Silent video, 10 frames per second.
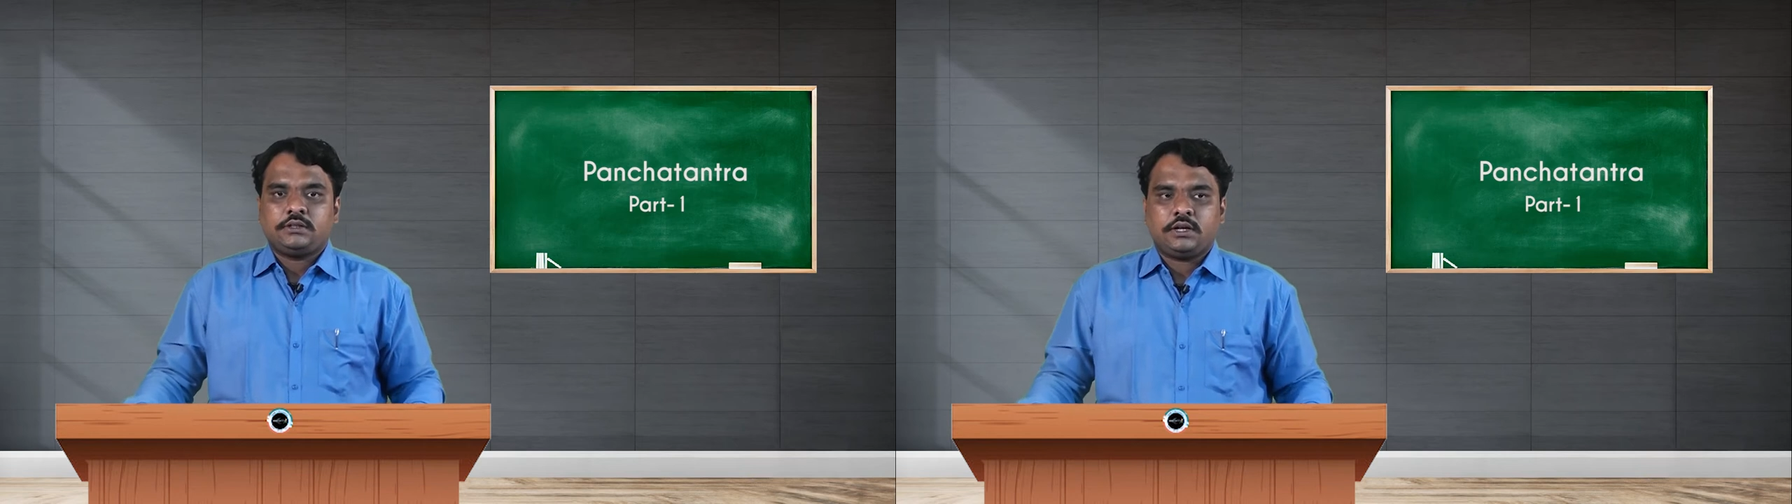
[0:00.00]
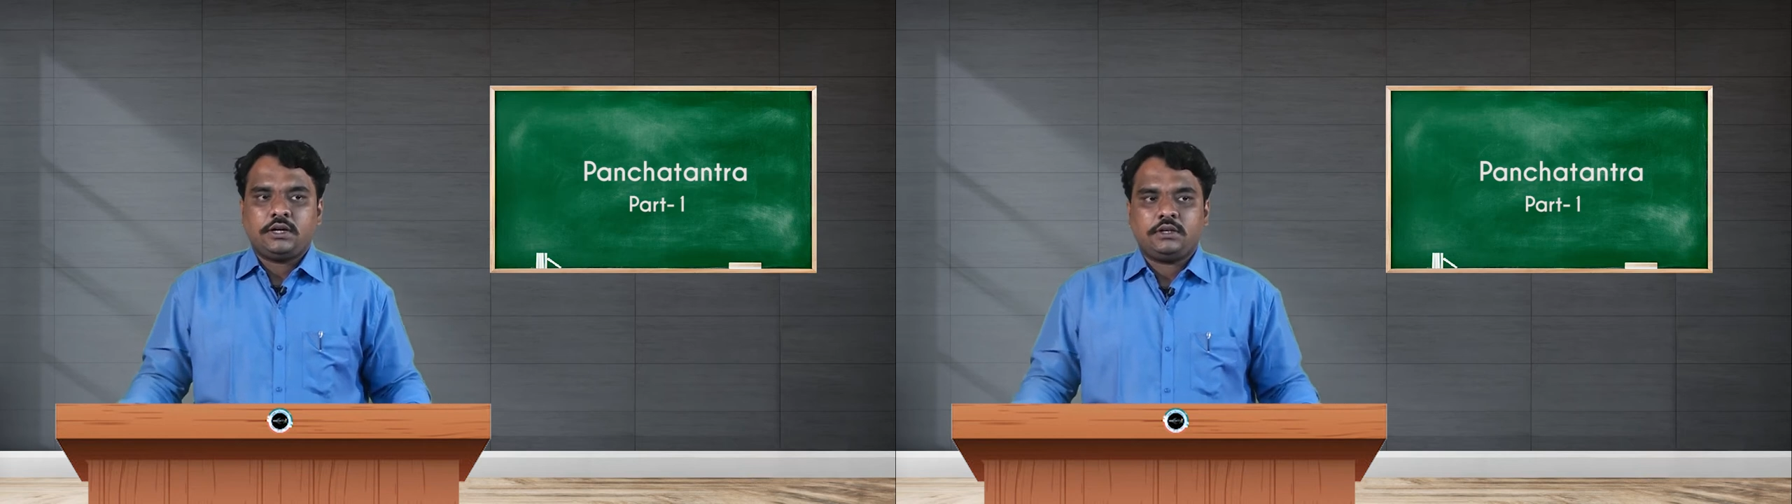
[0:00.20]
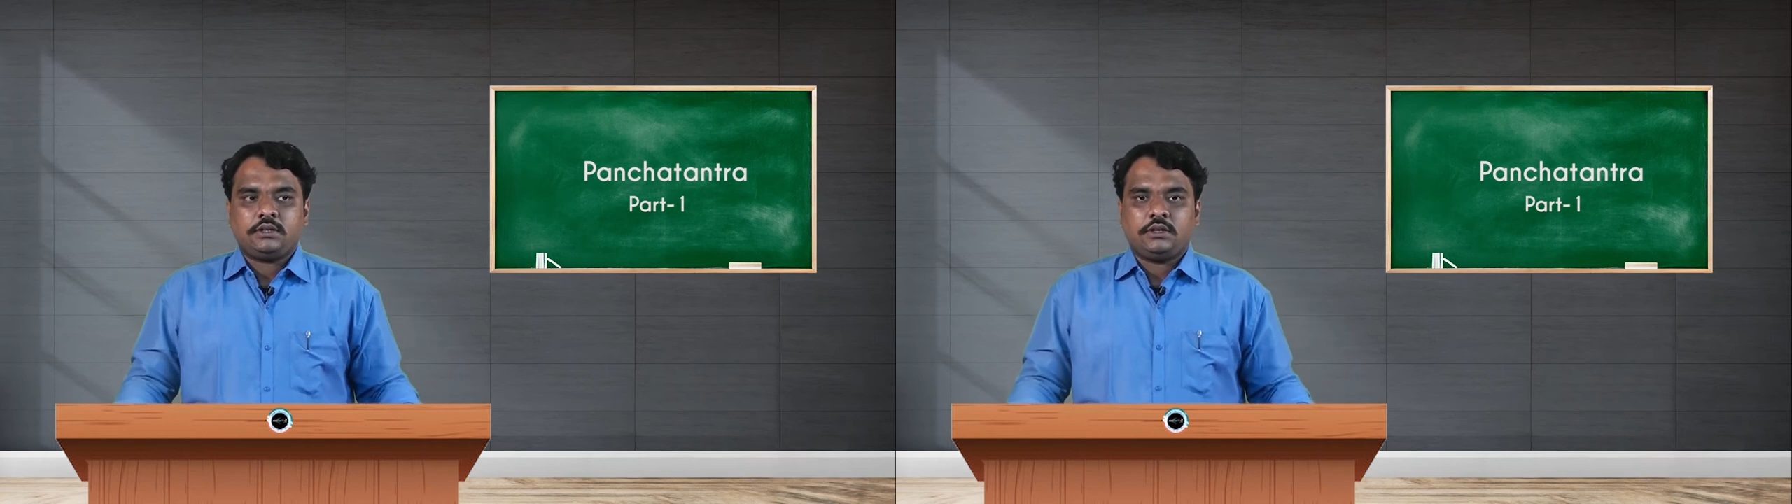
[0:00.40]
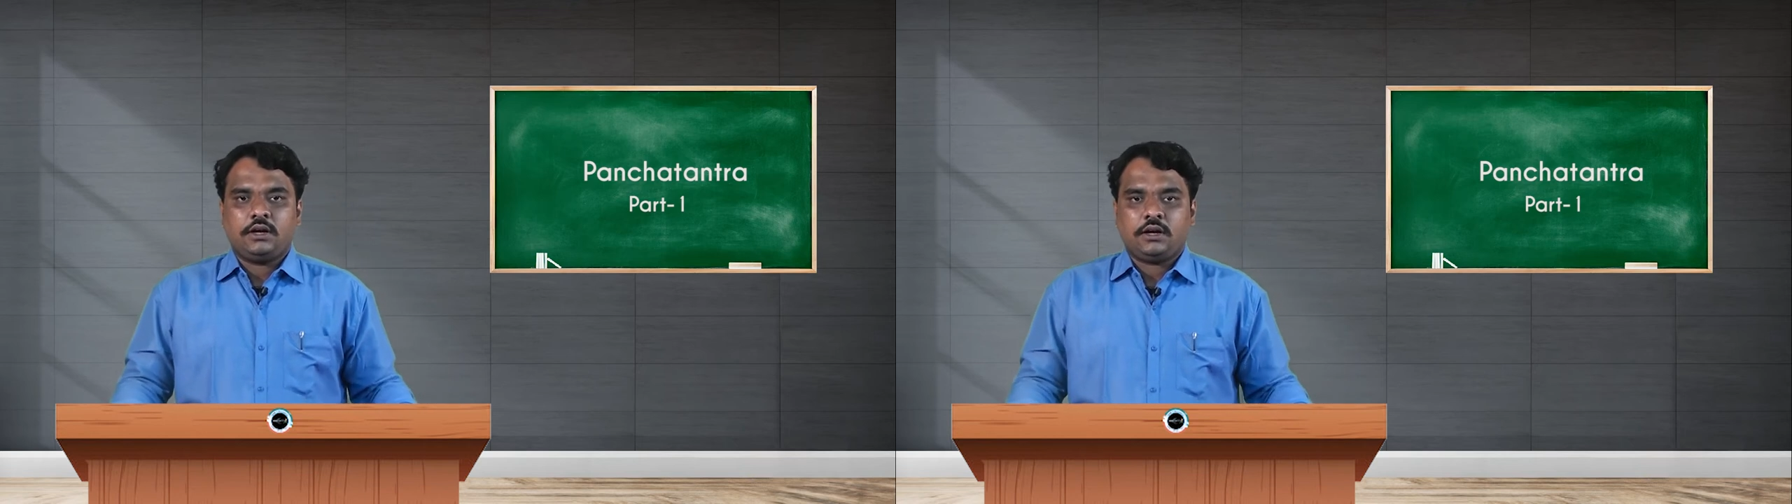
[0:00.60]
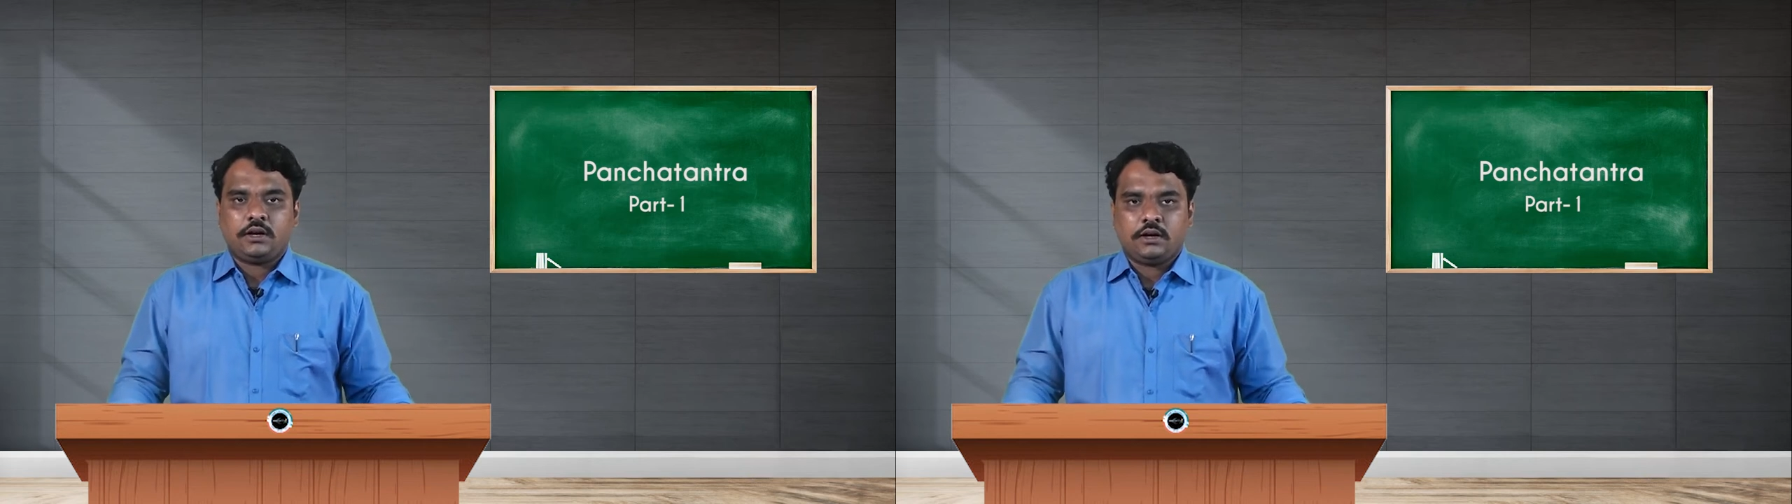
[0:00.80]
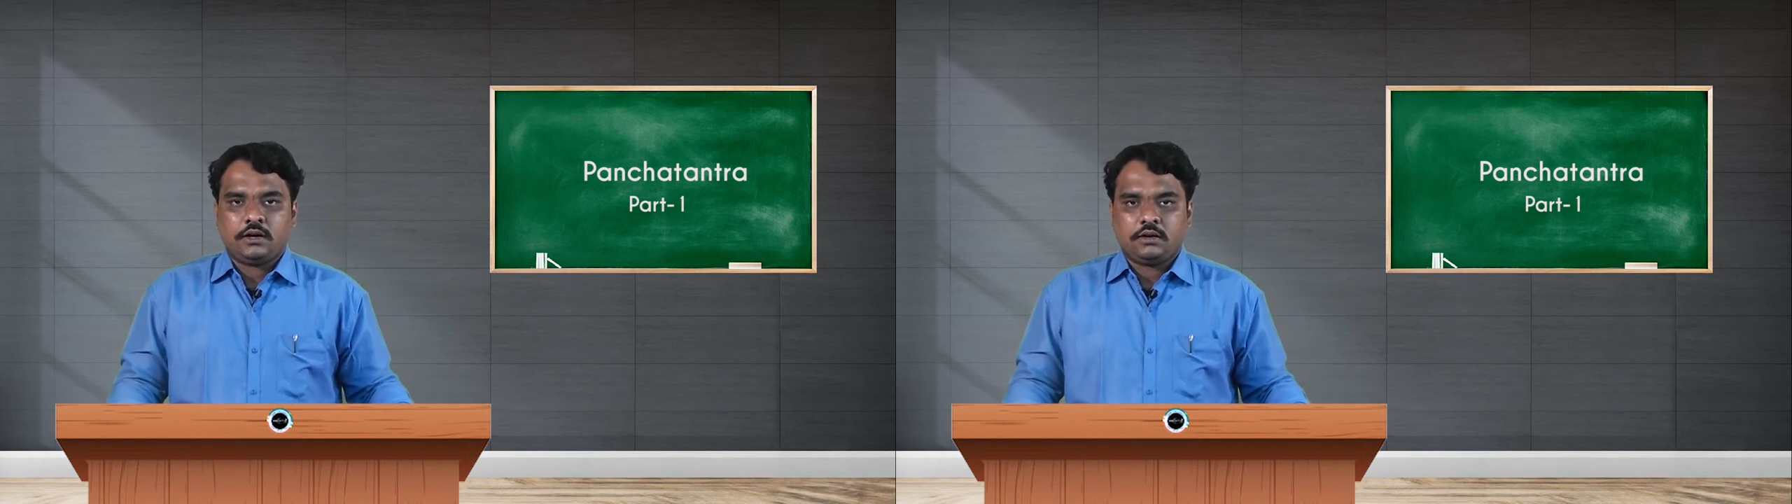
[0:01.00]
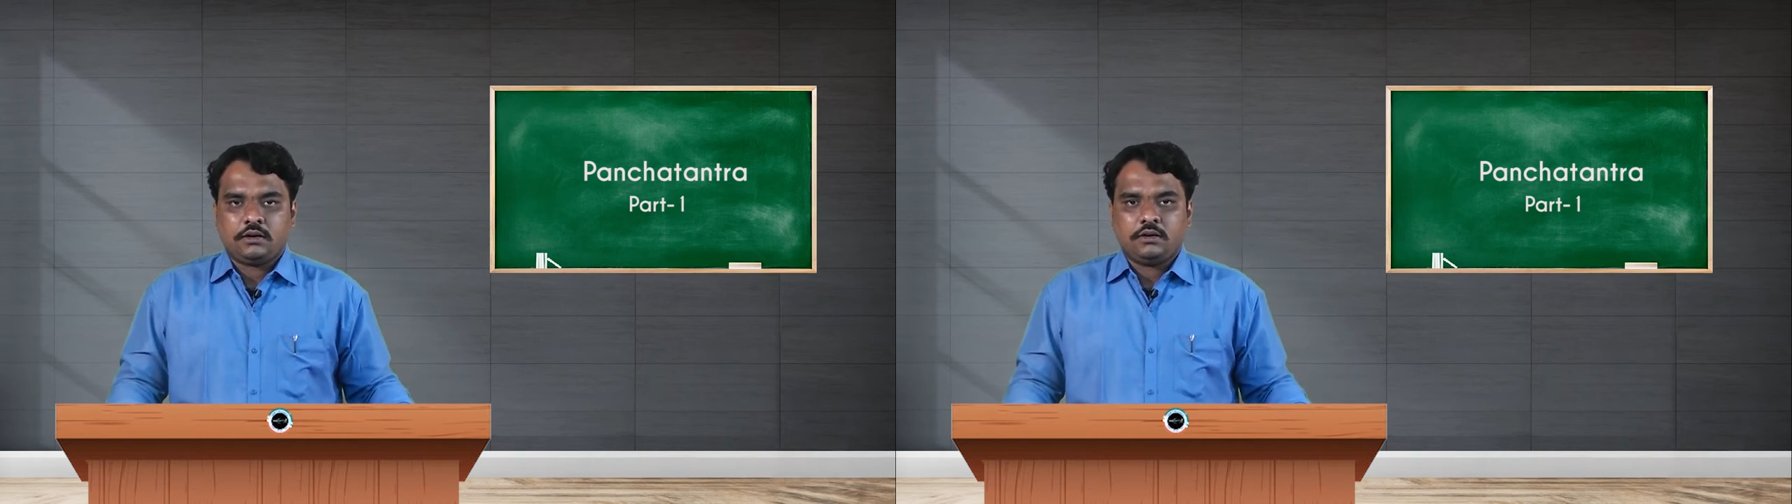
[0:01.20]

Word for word: third uh,